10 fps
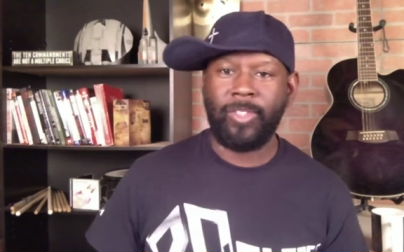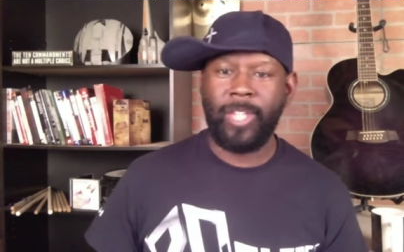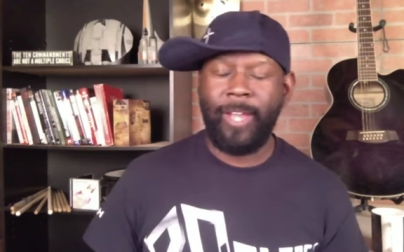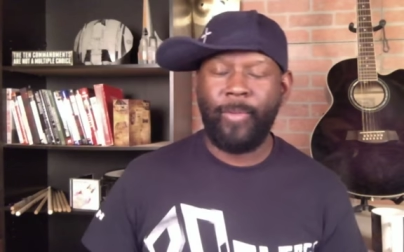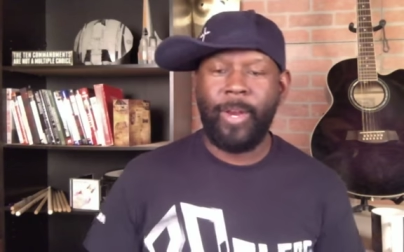
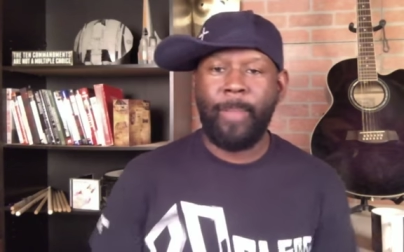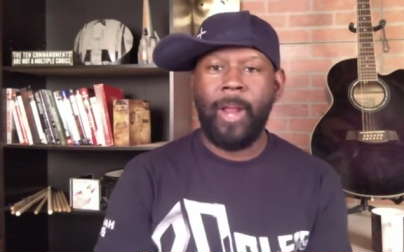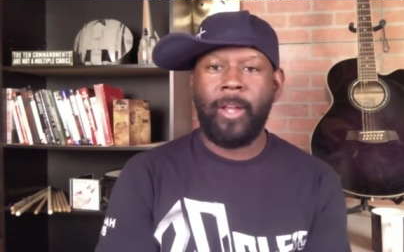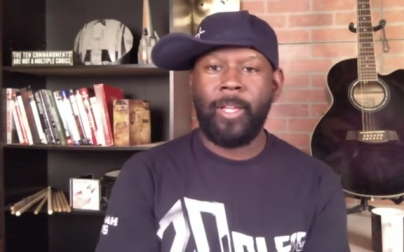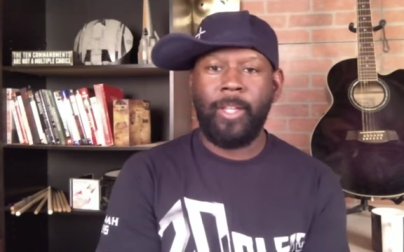slavery in
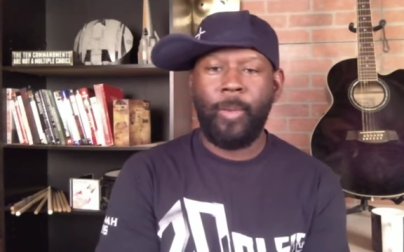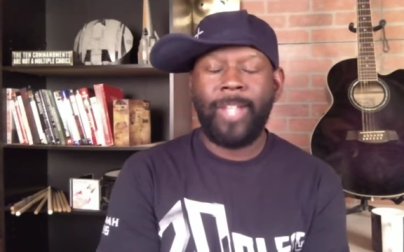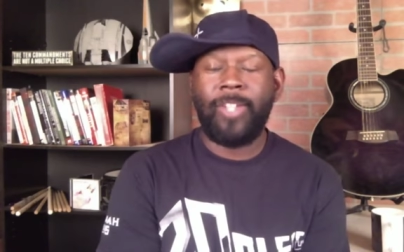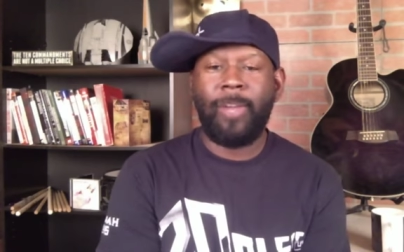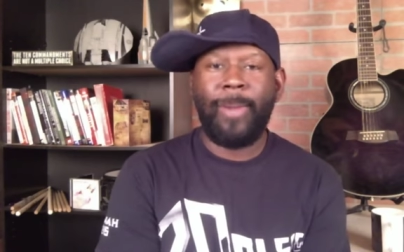America. You know, we're not
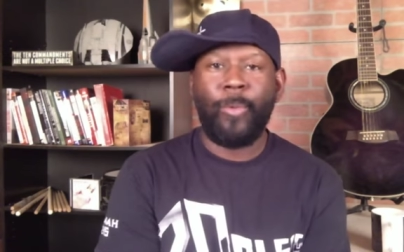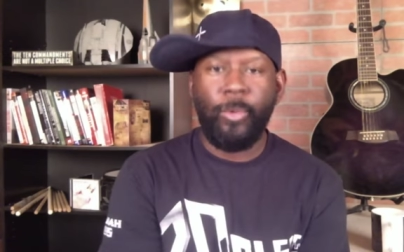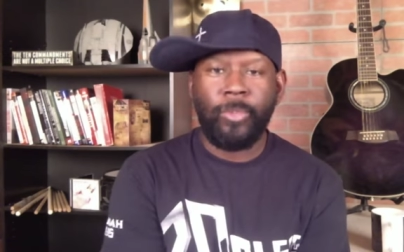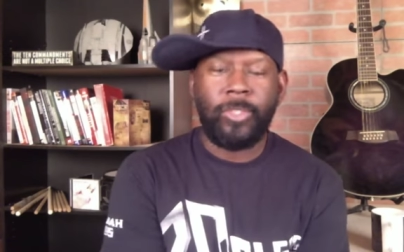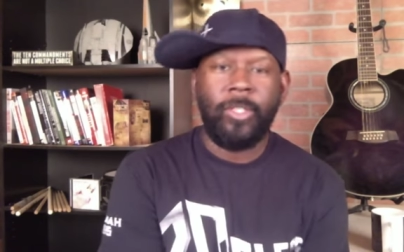talking about
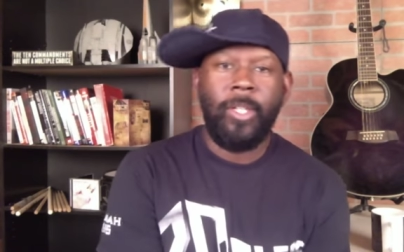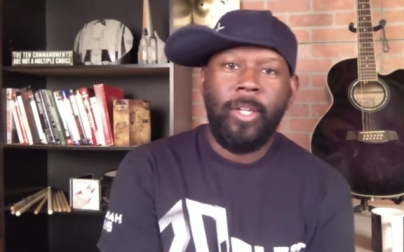roots.